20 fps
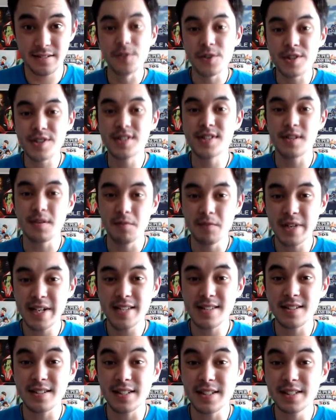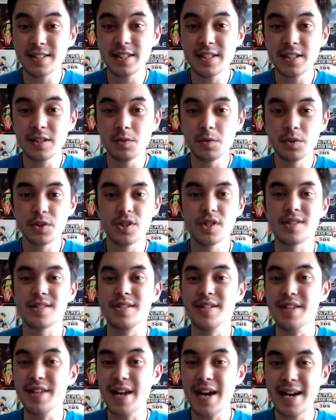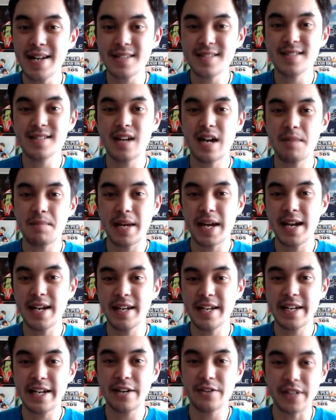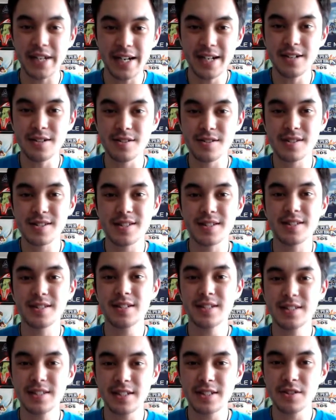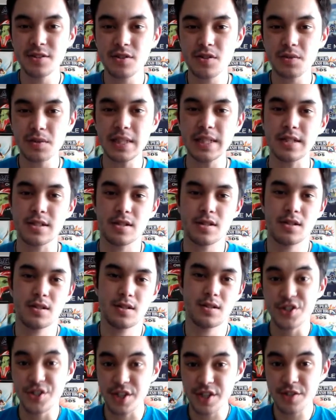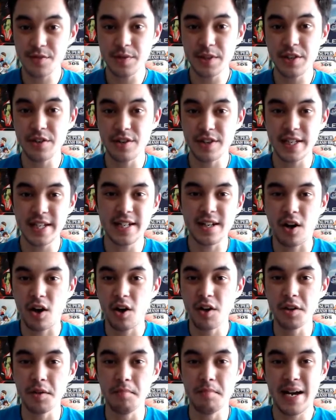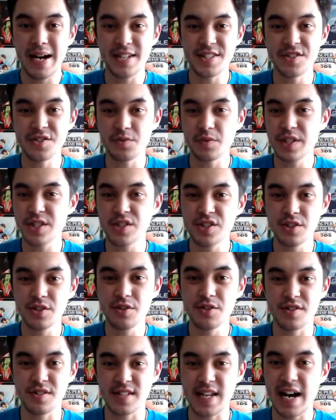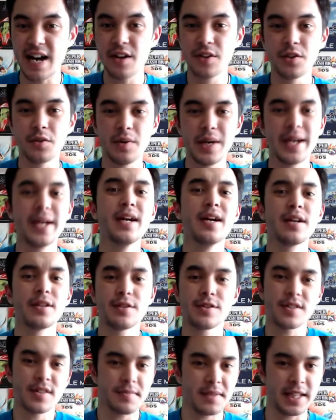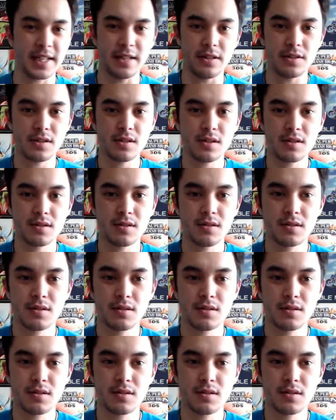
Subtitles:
for some reason, Nintendo will just not stop handing out L's to the Nintendo Switch. Just when you think all the bad Switch news is out of the way, there's something else.